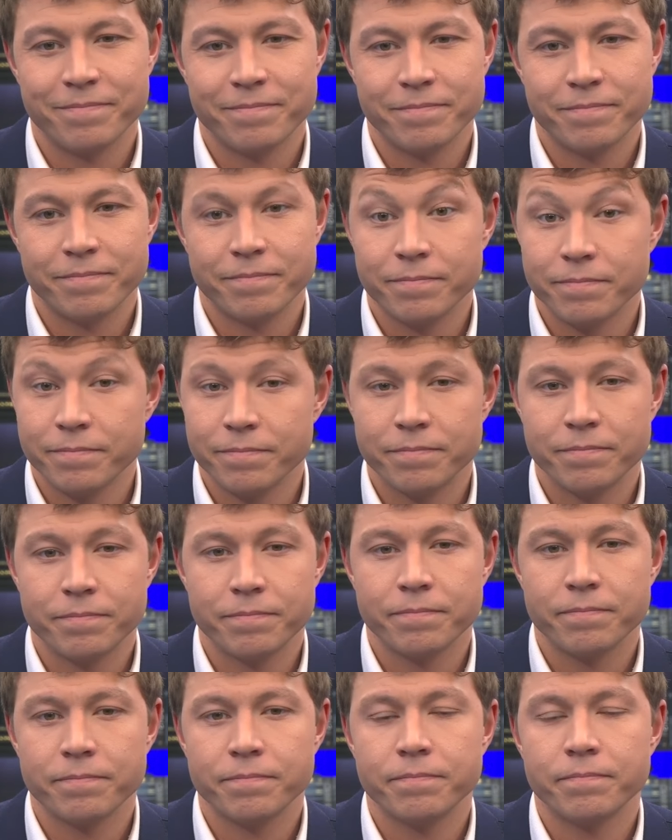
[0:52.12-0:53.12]

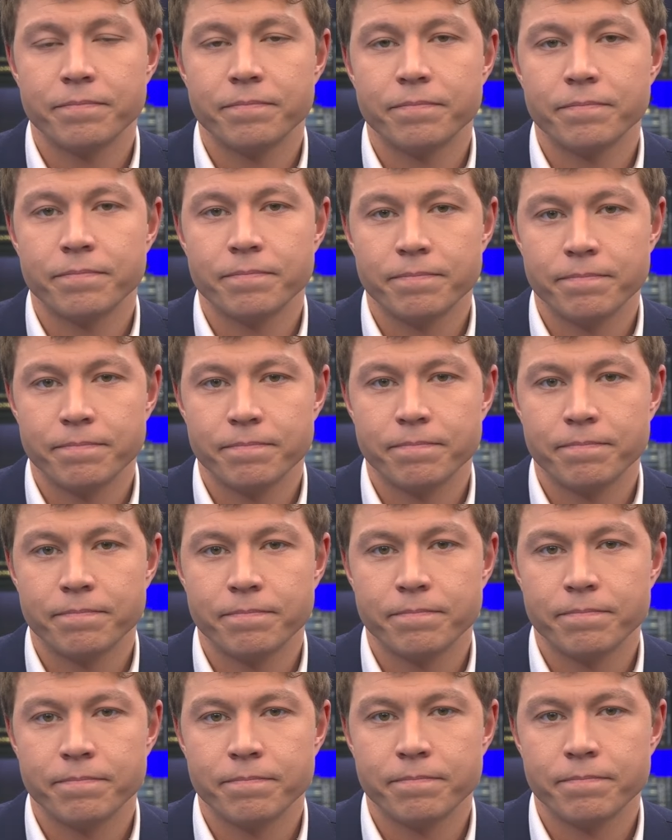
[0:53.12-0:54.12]

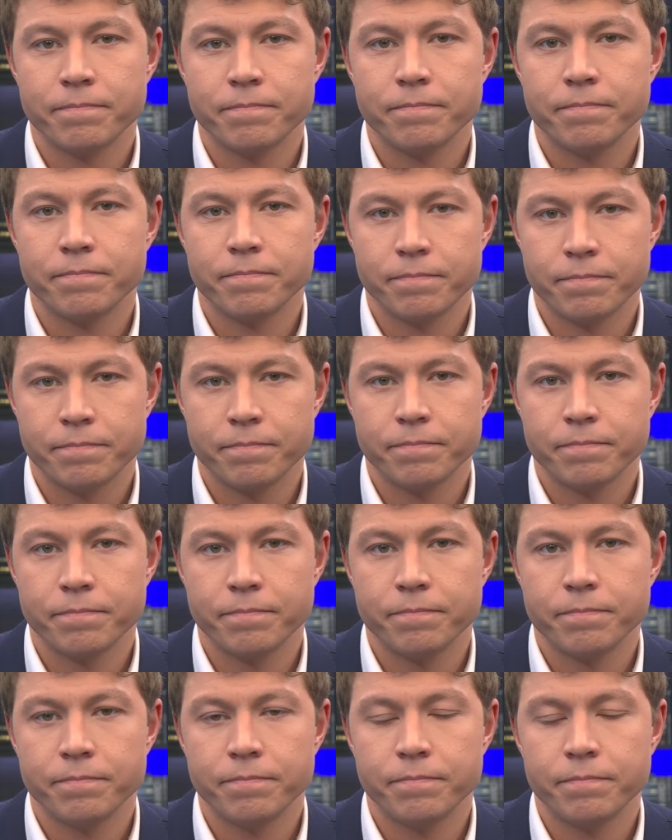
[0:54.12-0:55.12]

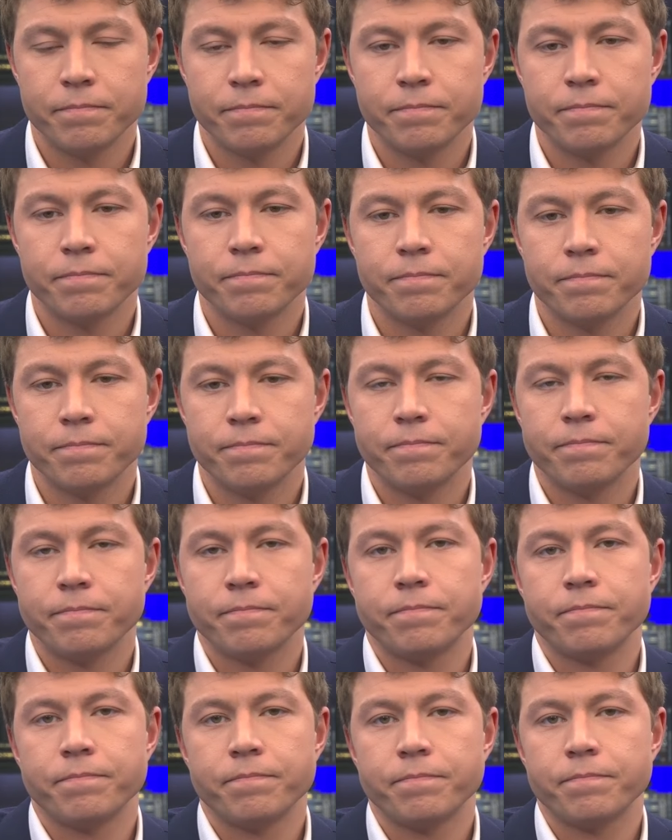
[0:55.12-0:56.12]

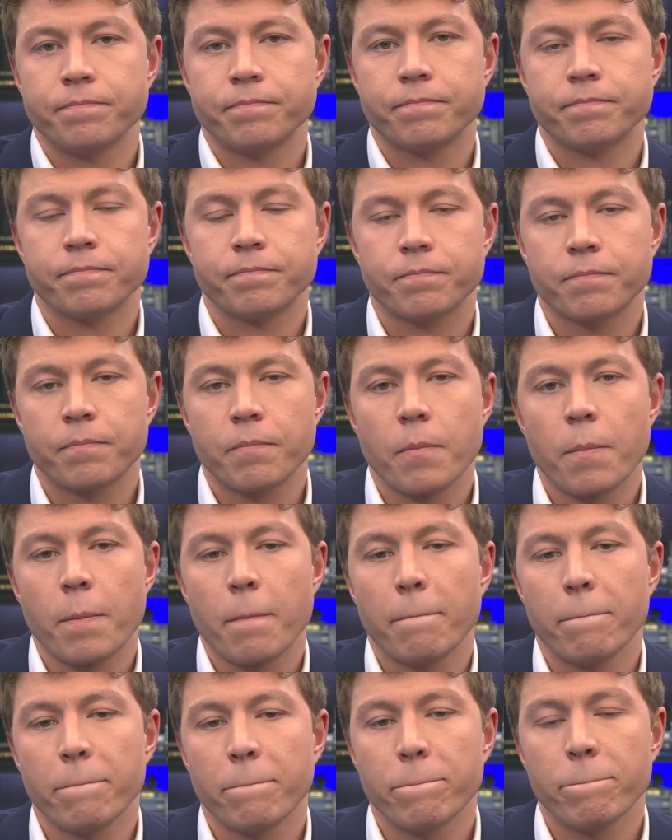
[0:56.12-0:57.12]

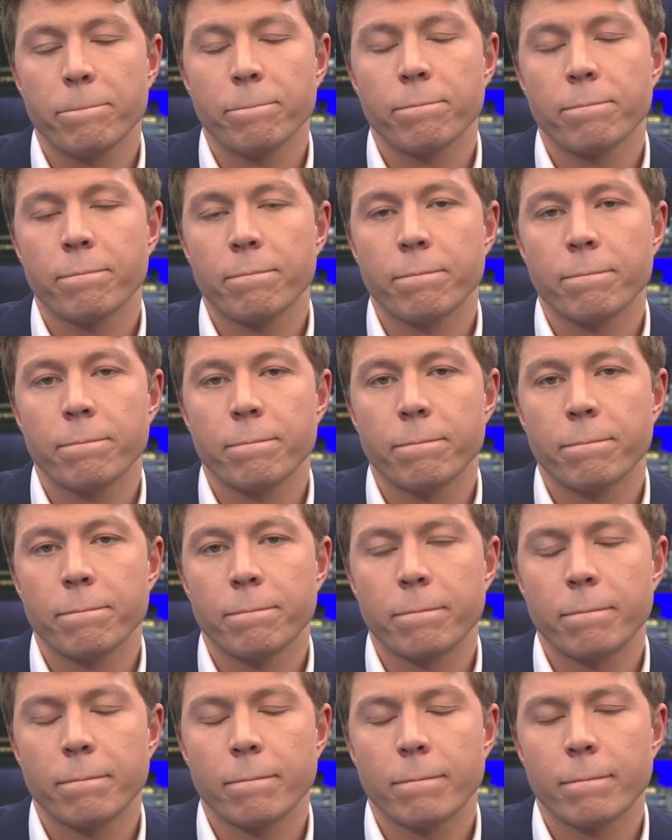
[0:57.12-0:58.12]

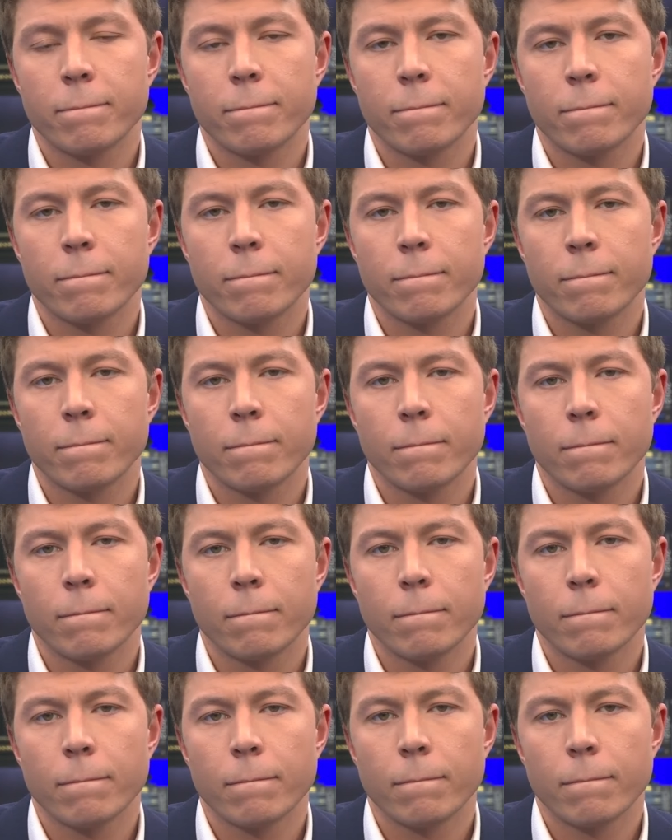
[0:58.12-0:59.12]

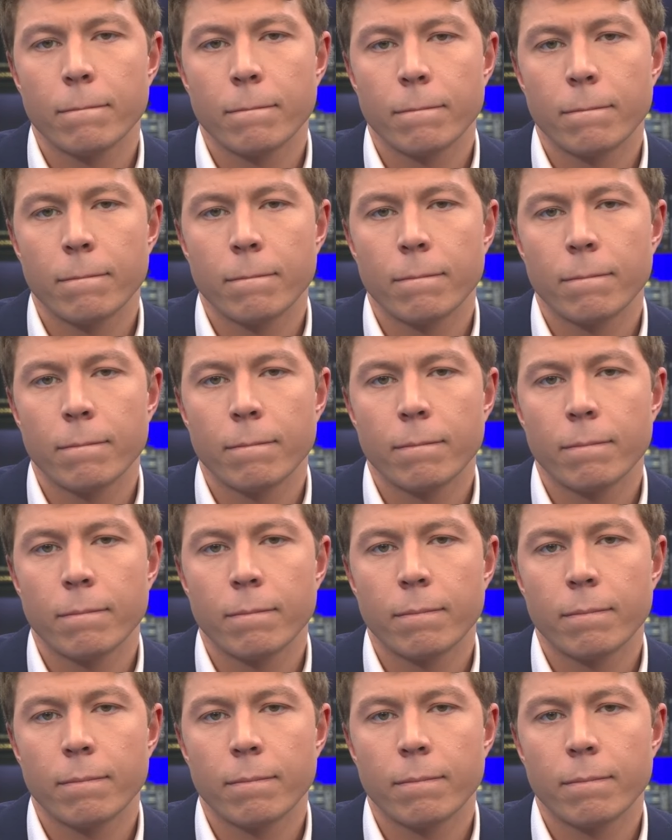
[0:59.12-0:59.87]
(silent)